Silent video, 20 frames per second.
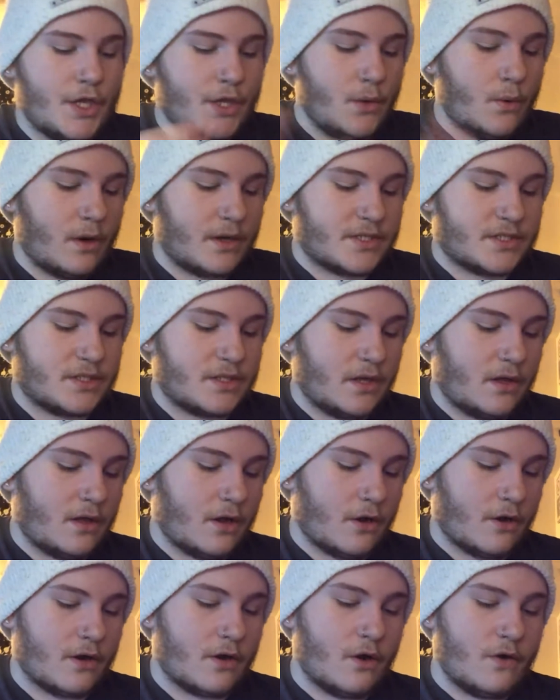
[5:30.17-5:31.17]
you are still
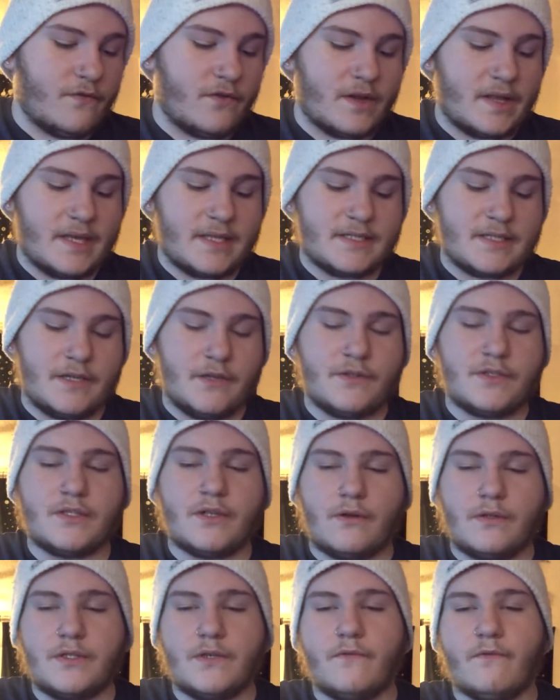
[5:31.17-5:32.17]
hurt over this and you
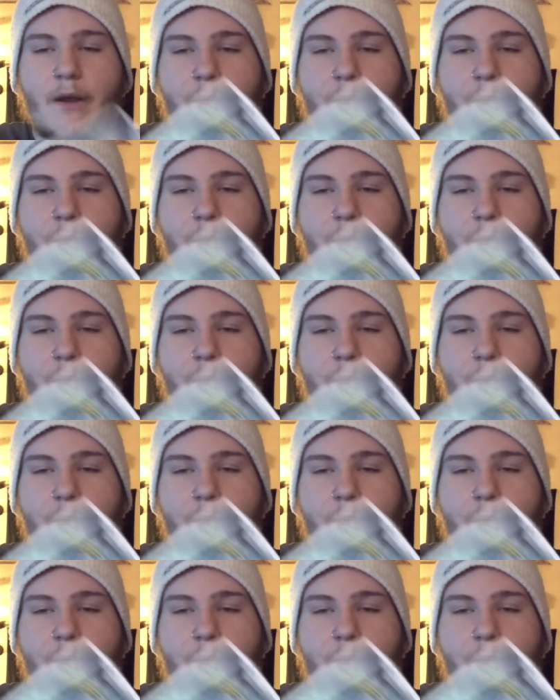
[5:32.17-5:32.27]
still do